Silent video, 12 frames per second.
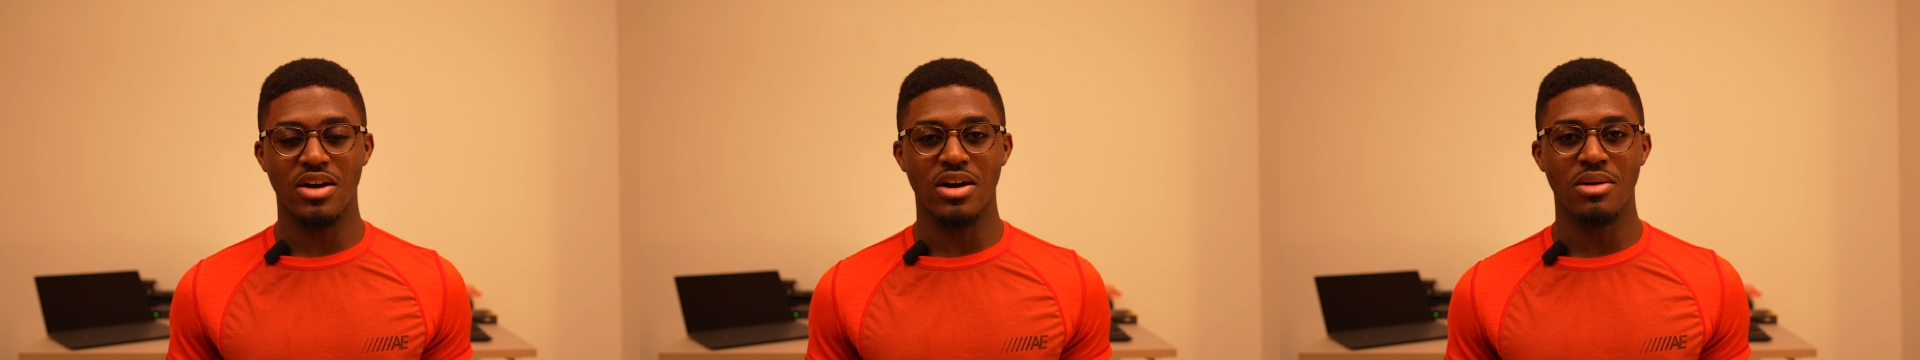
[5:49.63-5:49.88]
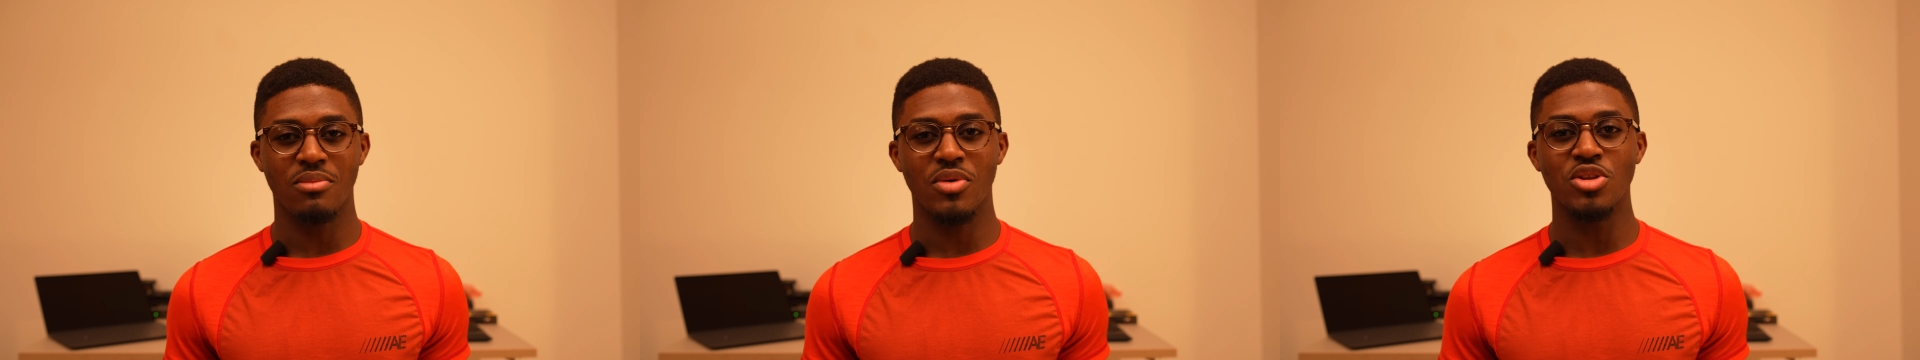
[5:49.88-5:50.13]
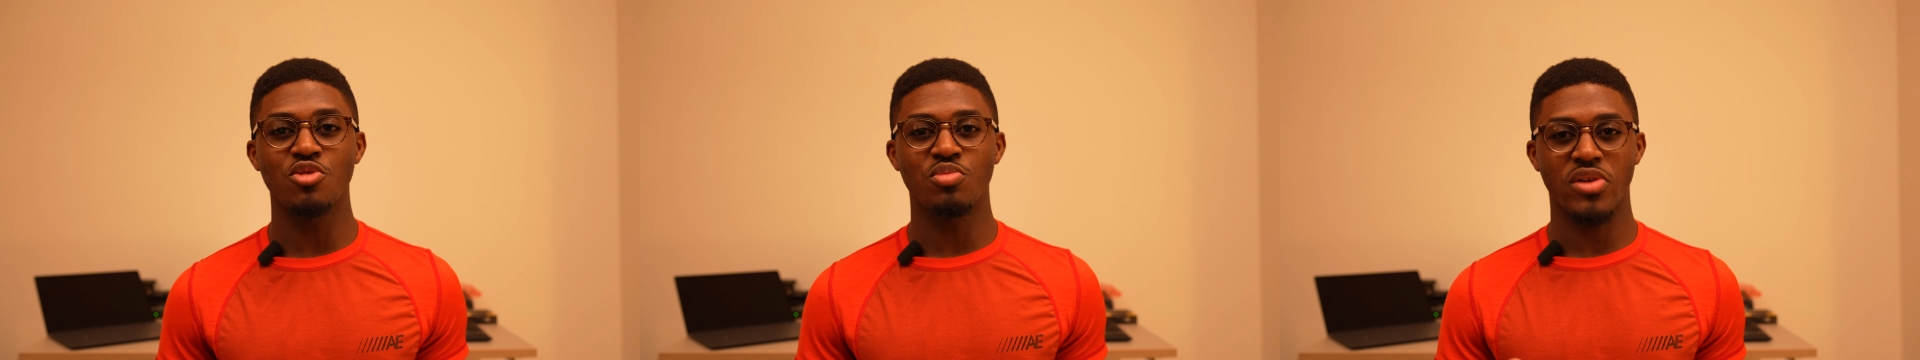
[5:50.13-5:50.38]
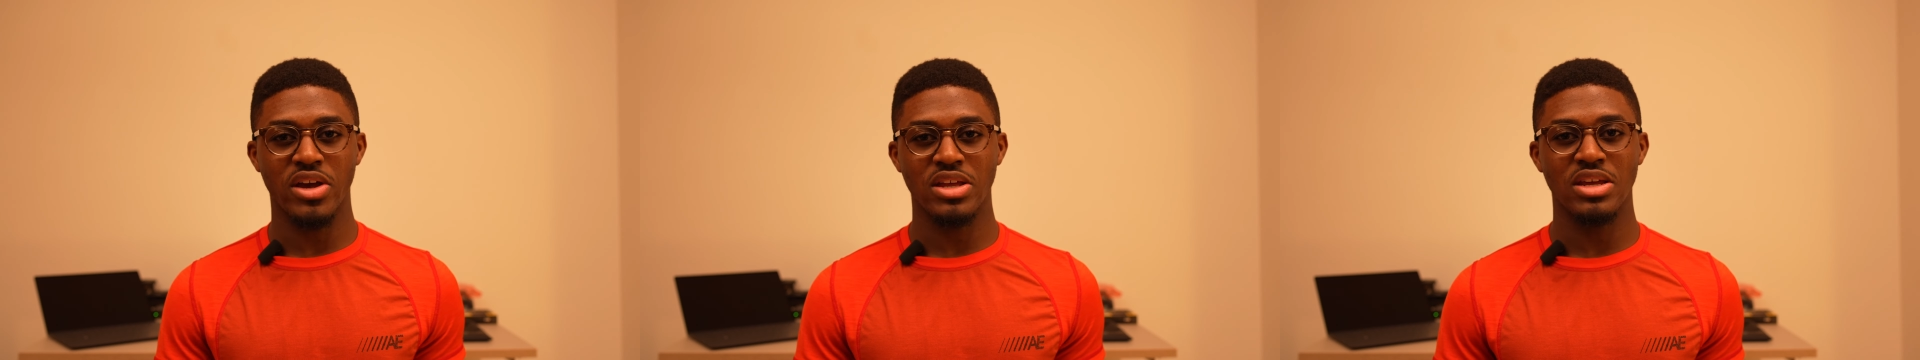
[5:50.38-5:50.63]
When you
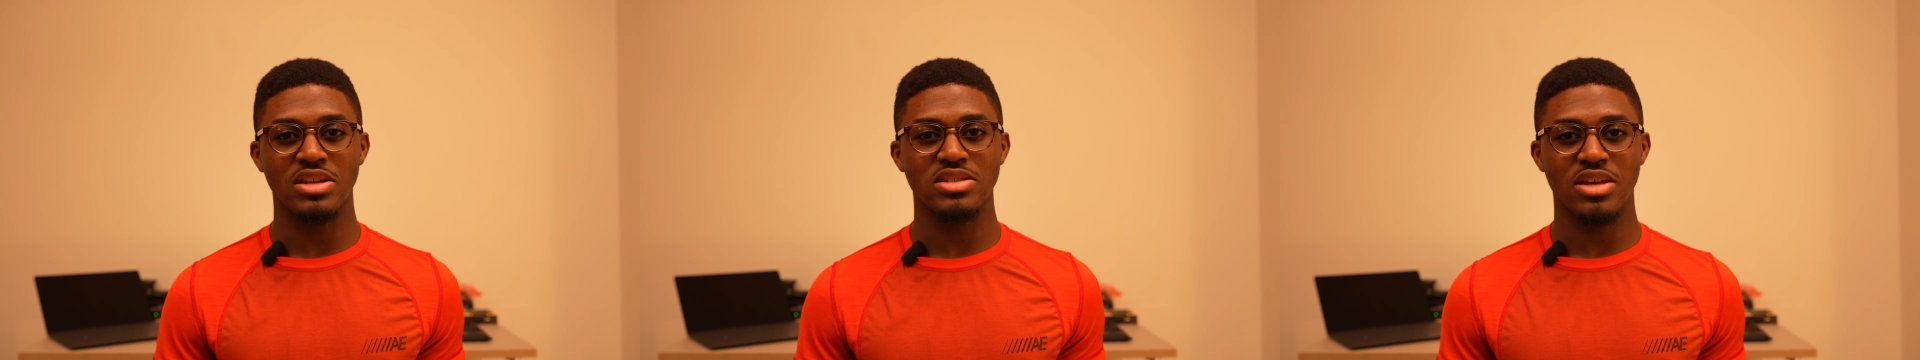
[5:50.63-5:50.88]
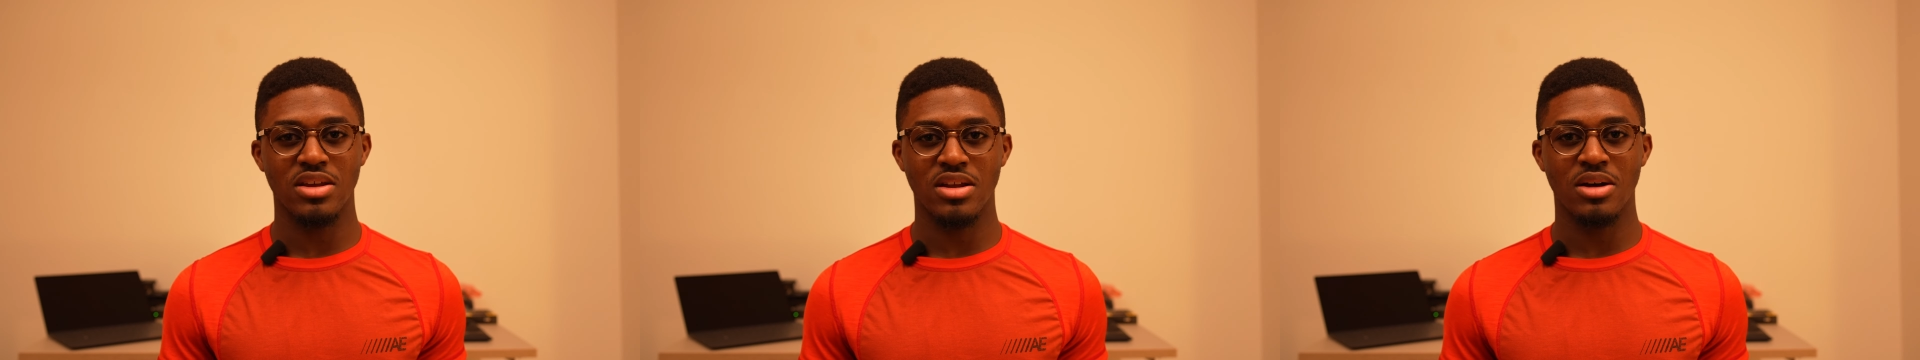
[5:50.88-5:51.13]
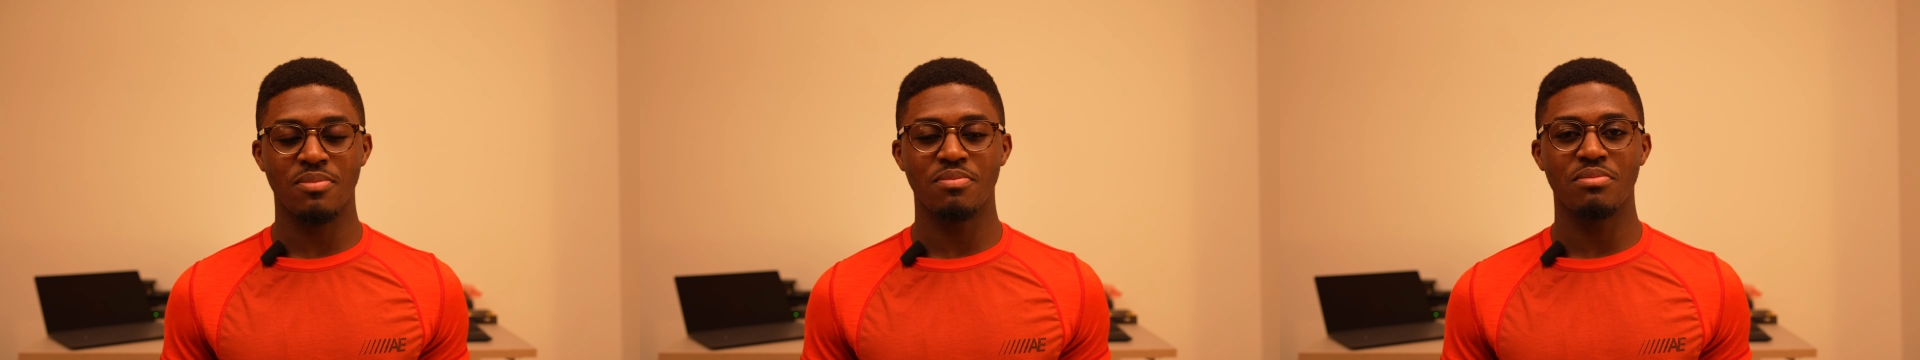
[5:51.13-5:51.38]
plug it in and set it up,